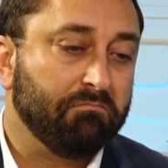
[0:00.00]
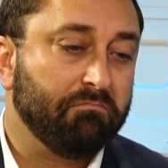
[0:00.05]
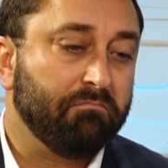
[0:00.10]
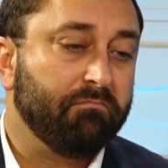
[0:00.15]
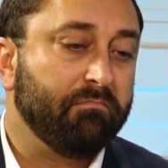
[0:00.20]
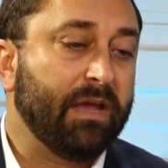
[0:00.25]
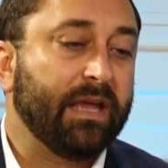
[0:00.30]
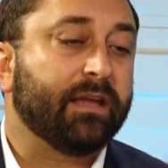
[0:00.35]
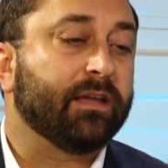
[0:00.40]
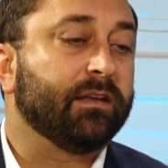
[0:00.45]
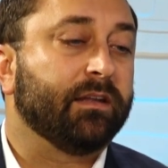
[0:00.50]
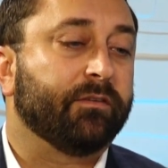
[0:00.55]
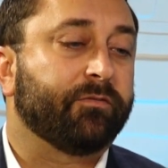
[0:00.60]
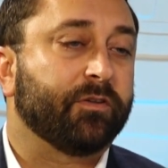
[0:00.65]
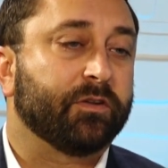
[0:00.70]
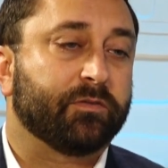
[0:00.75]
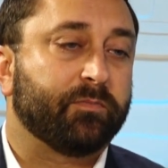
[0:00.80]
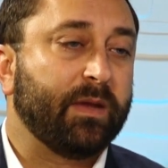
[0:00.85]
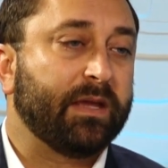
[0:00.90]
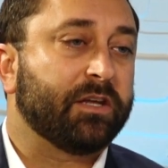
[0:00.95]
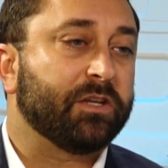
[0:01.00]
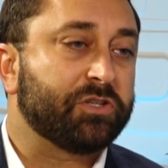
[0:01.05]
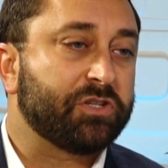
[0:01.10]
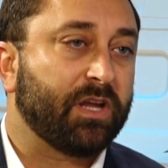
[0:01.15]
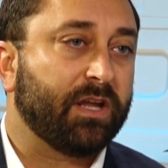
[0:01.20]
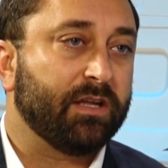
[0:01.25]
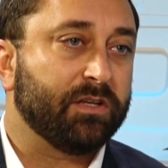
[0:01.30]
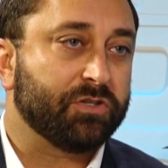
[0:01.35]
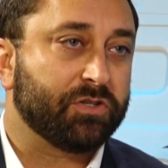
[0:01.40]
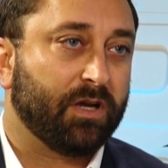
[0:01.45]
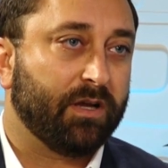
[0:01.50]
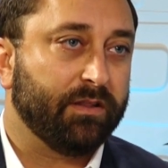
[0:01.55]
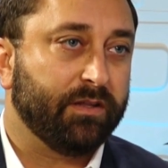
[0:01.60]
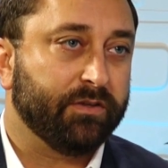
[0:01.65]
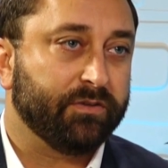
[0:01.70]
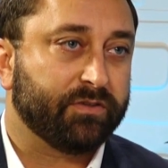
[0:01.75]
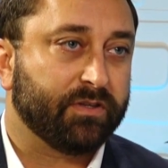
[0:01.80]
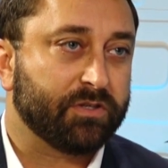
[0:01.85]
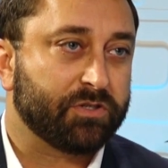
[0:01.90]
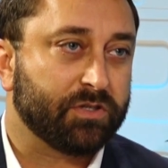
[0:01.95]
make a difference, make a change on
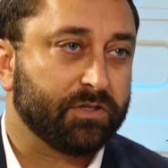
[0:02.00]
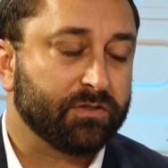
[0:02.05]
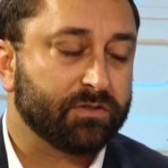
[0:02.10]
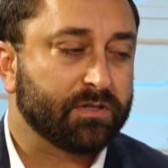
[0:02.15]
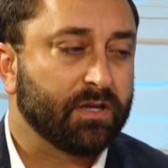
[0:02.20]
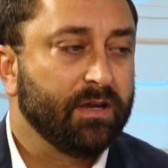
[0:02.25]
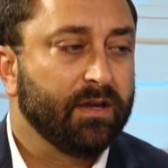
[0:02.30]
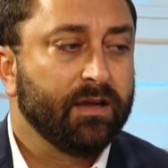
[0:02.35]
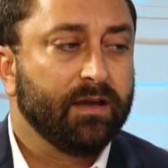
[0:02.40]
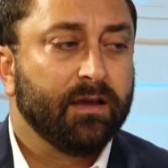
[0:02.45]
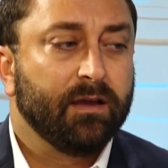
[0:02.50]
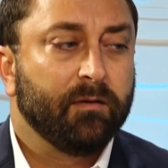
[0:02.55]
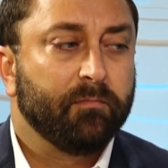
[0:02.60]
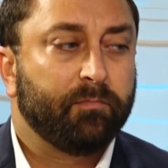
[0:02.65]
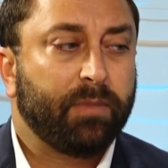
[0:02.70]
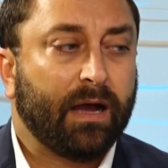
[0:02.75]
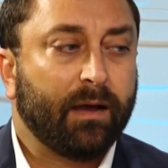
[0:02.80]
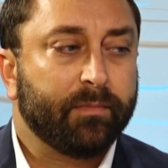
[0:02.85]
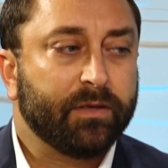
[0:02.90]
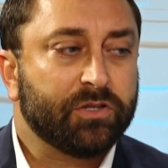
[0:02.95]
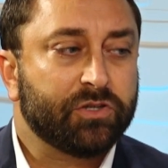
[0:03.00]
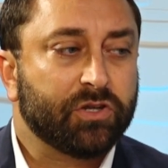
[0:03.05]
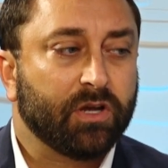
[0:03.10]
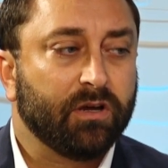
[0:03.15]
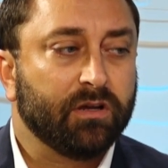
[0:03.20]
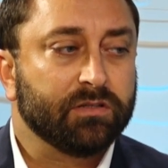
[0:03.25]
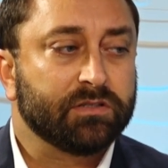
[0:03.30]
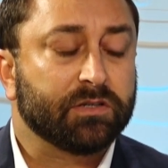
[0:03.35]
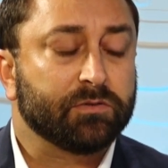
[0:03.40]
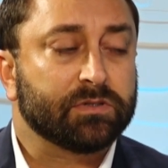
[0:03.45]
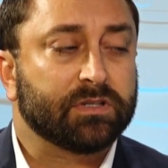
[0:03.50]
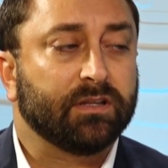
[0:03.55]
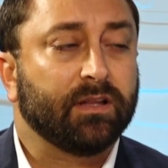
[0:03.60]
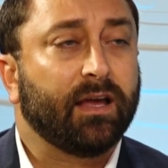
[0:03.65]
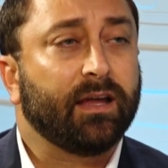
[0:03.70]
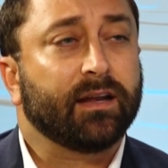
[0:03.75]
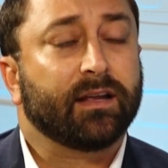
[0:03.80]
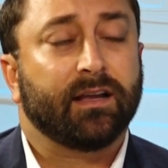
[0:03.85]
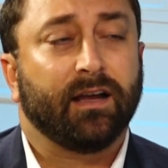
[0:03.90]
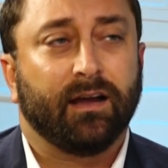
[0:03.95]
those issues. Bobby Jones, there was a
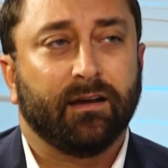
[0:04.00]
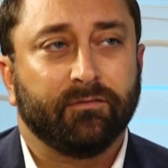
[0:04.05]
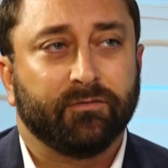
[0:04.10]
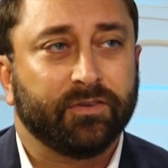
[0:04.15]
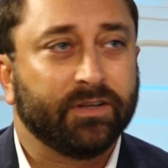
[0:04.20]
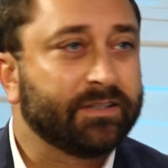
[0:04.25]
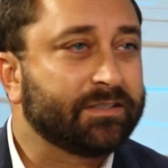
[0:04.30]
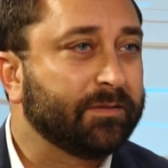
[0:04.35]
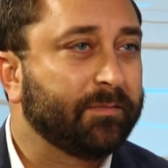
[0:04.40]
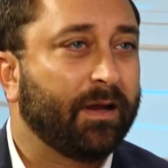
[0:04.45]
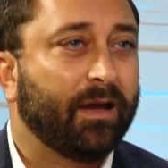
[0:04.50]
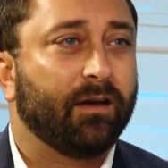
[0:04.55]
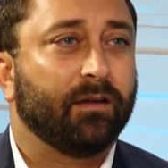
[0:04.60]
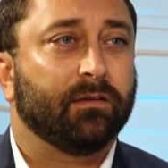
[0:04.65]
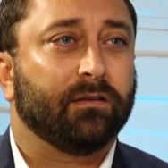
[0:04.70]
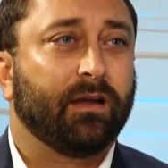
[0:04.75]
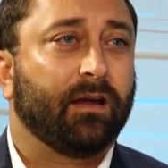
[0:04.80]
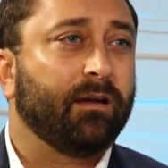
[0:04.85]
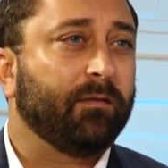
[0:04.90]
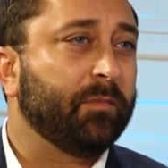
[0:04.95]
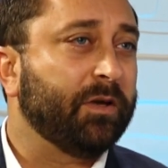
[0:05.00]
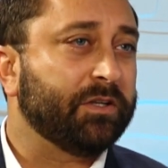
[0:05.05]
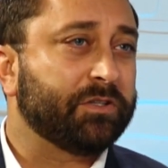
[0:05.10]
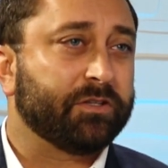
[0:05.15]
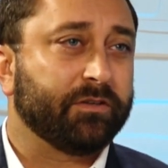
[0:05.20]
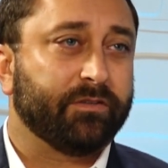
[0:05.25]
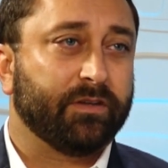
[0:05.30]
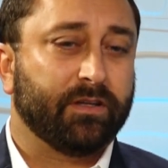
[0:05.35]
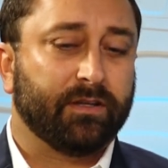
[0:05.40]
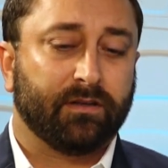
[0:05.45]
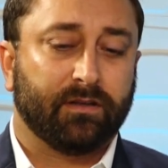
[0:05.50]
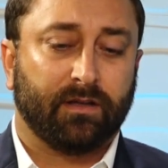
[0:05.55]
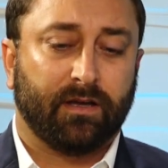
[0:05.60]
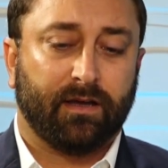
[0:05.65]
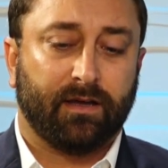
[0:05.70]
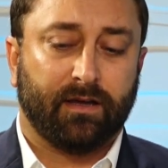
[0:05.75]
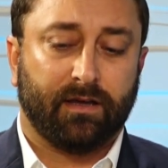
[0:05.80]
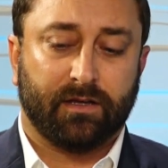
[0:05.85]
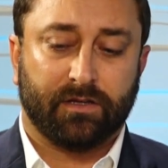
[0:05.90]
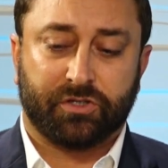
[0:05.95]
lot of conflict about how much of it
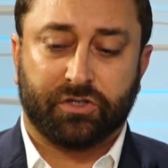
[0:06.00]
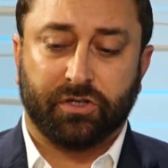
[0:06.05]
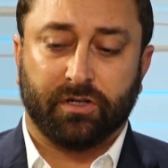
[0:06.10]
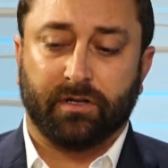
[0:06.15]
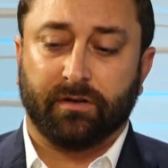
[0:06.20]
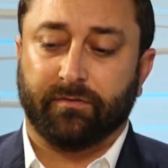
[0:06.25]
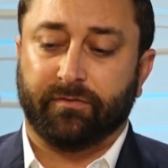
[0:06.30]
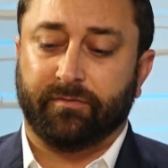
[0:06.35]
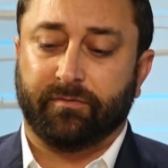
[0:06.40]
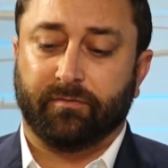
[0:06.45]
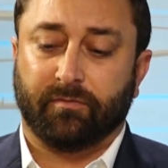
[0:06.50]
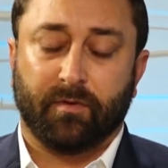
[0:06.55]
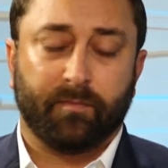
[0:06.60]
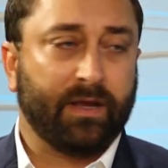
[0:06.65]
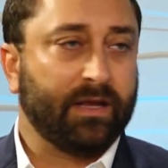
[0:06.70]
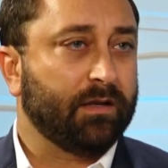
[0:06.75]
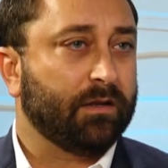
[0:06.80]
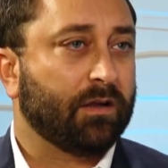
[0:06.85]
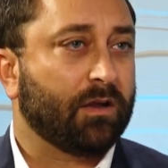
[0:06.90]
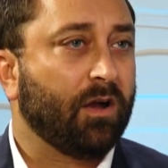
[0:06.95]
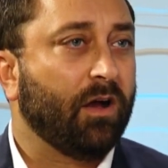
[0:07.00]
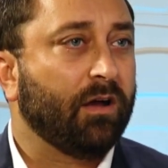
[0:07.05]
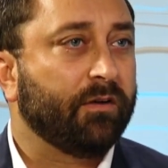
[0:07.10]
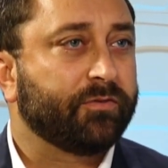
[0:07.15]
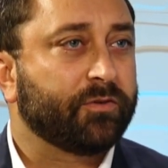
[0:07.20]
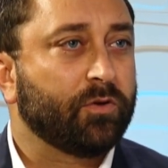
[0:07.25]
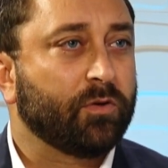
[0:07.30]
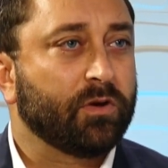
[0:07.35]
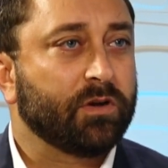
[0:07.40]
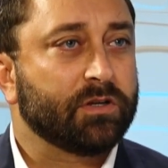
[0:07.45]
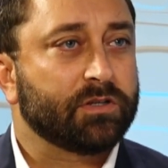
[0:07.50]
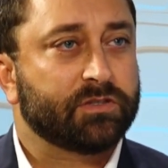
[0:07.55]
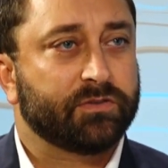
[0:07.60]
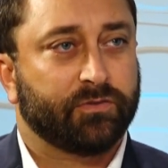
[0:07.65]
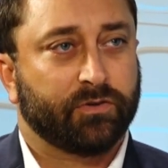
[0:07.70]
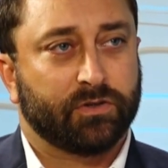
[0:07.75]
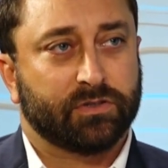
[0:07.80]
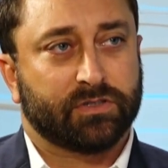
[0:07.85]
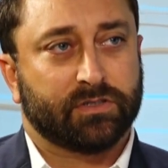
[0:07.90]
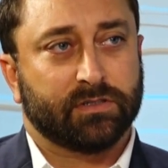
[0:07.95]
should have remained a golf course
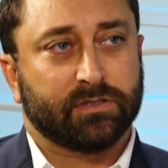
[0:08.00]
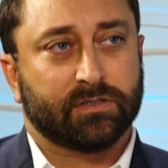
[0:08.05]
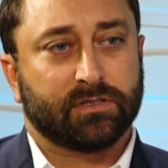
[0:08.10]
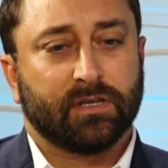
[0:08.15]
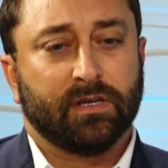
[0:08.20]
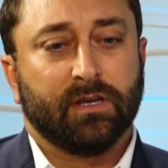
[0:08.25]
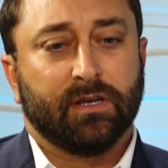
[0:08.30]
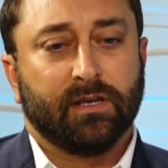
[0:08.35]
versus